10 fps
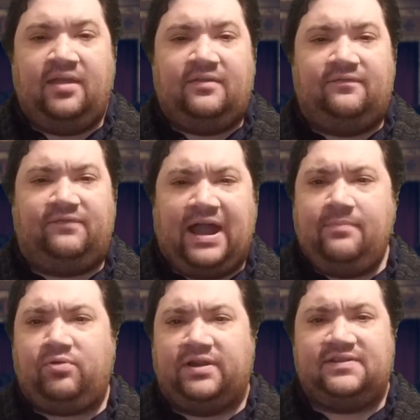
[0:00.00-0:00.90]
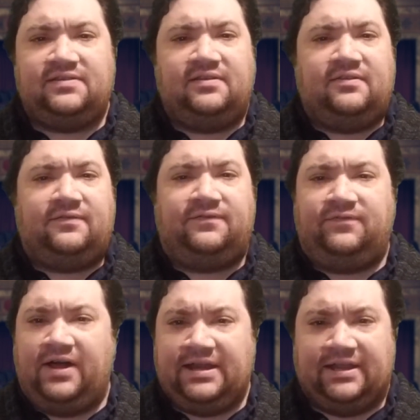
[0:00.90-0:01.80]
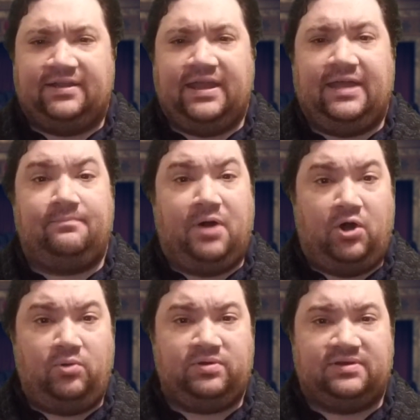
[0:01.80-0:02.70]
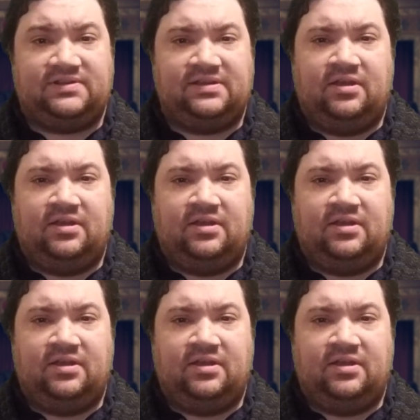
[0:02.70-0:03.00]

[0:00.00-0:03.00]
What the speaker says: Vibrant, funny, and potent,